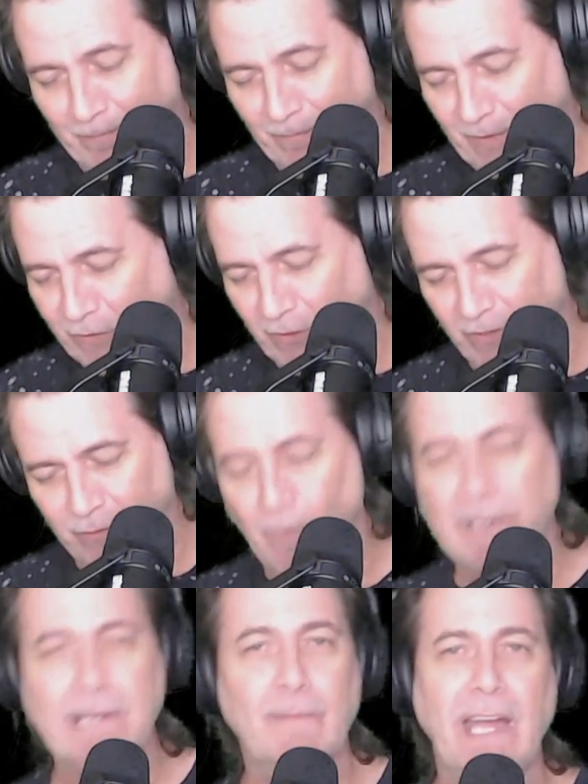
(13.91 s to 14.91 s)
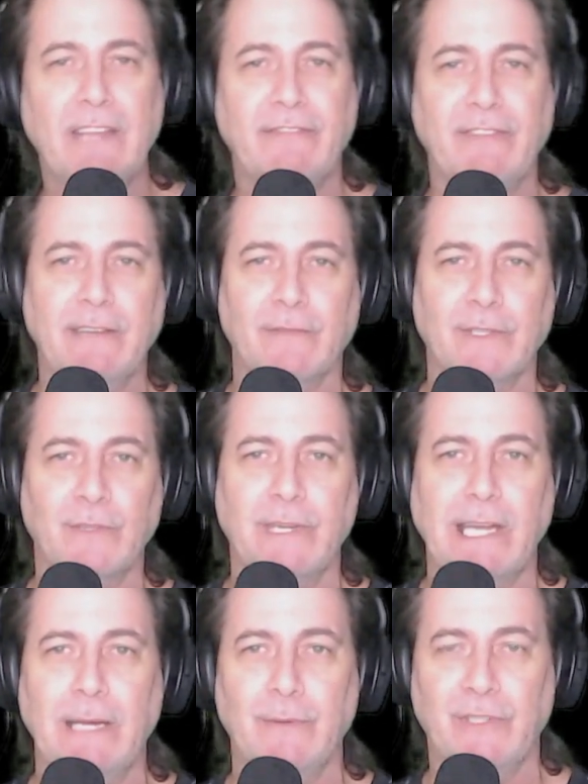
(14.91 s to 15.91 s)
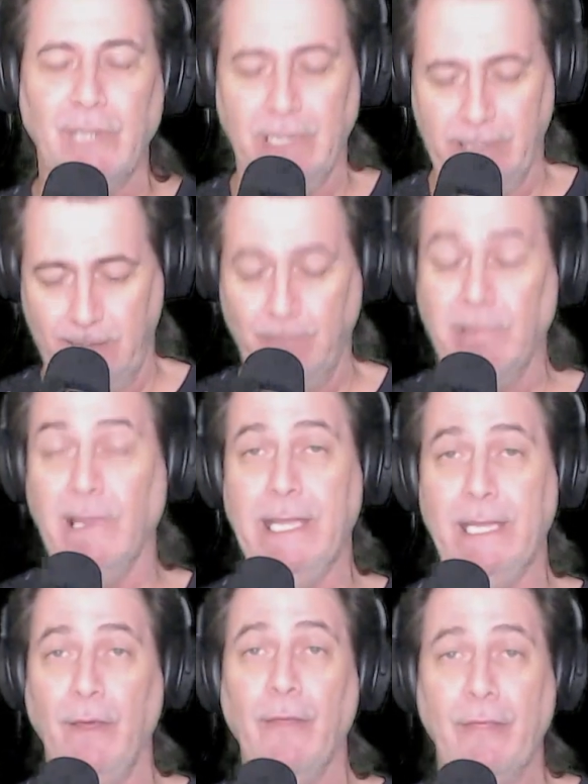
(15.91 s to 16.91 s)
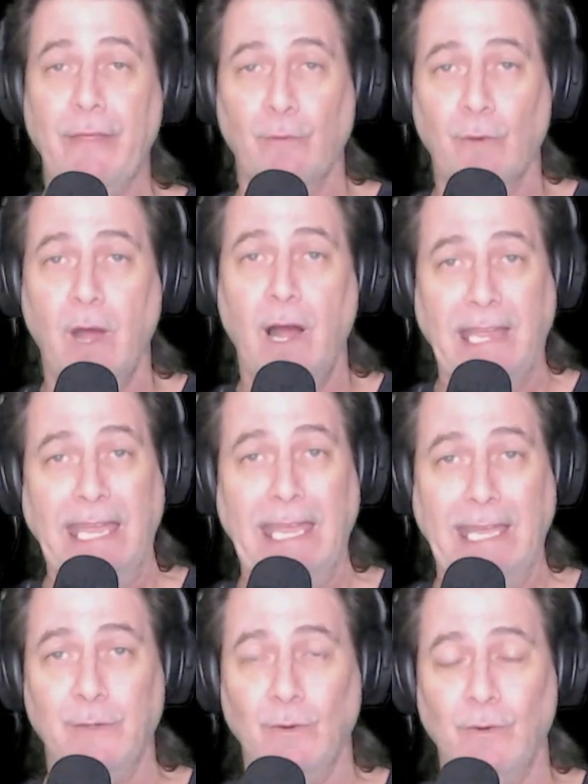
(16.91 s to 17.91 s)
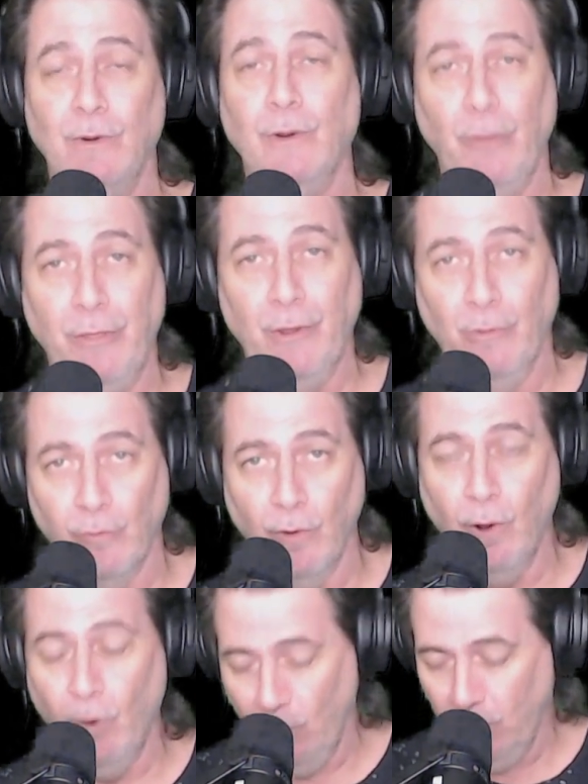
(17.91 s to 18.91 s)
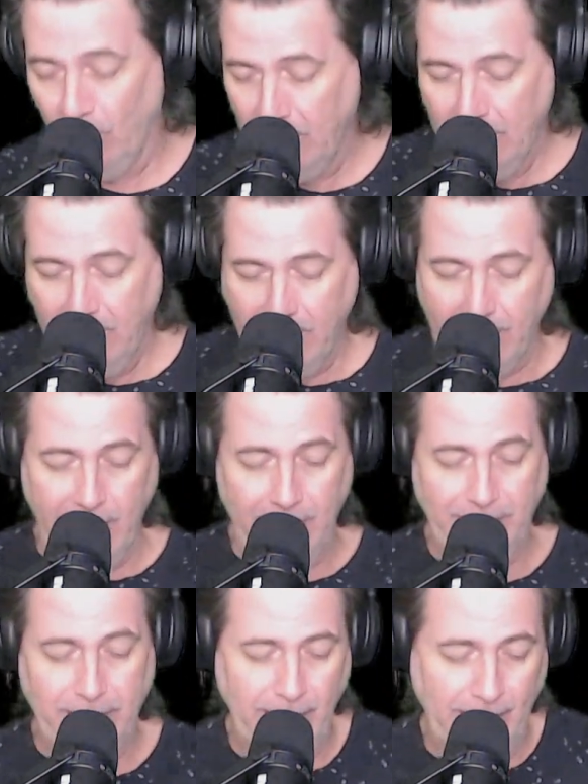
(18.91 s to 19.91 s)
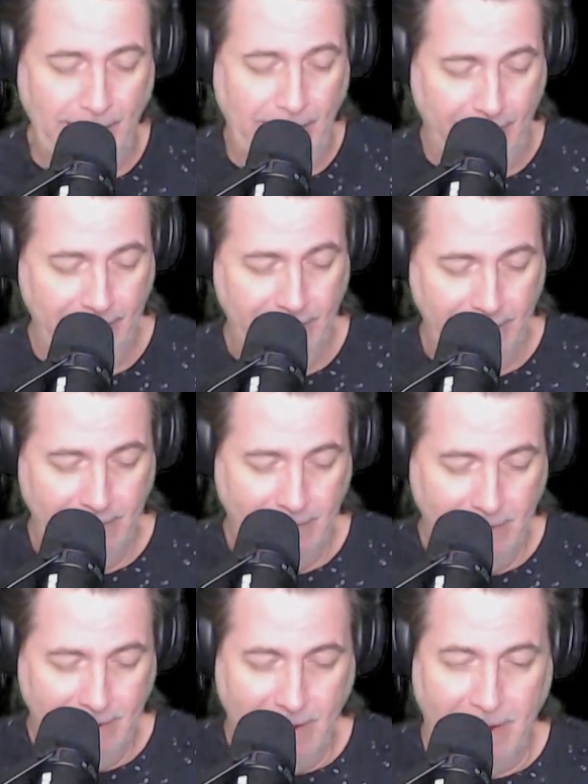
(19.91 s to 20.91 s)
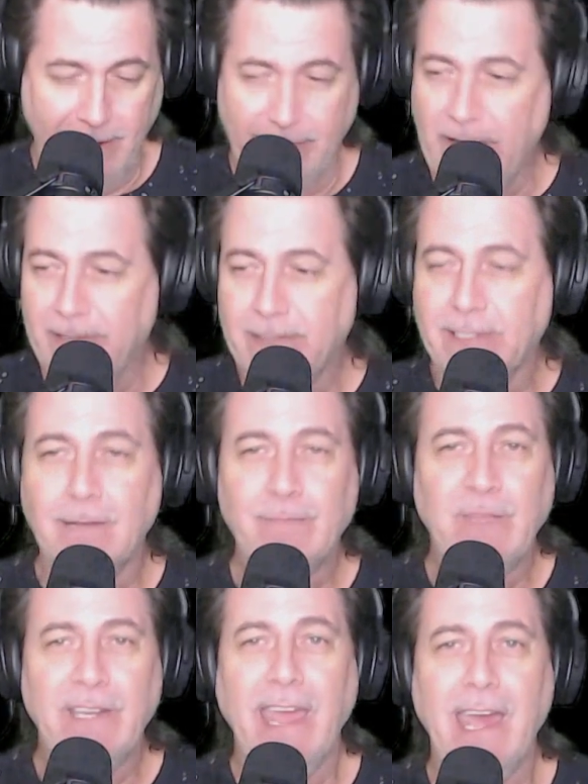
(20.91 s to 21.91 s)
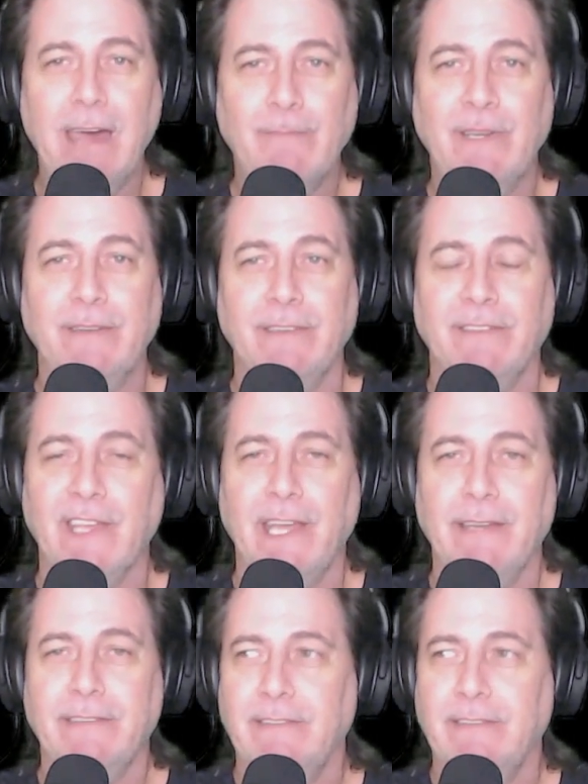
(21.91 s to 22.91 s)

just one of my favorites when I was young and playing the rock and or the roll. And then something happened that